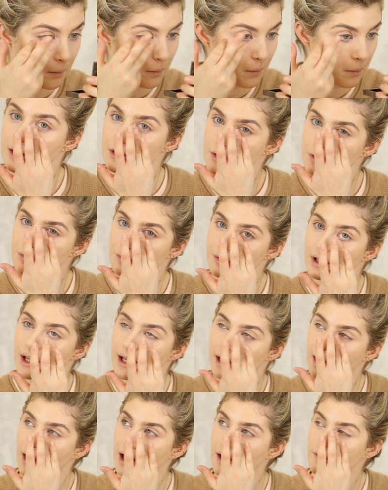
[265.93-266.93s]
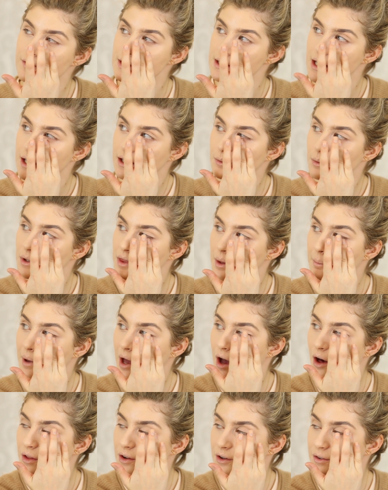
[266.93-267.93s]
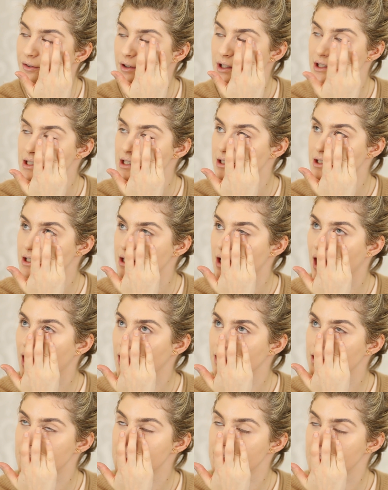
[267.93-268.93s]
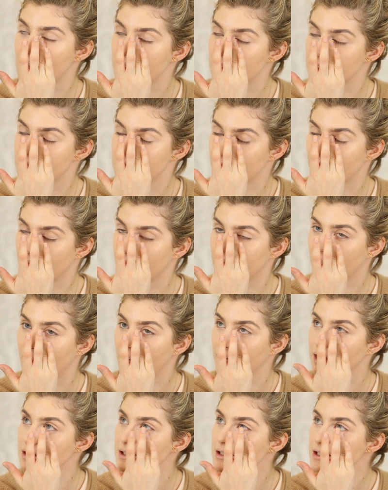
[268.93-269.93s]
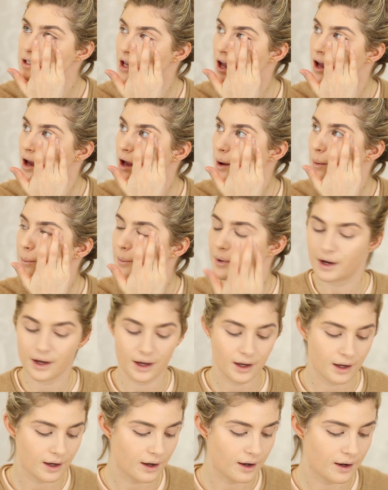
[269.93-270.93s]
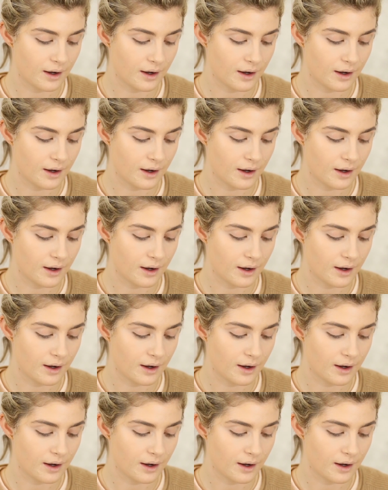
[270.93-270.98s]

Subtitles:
I do feel like I have to set it with a powder for it to not set into fine lines, but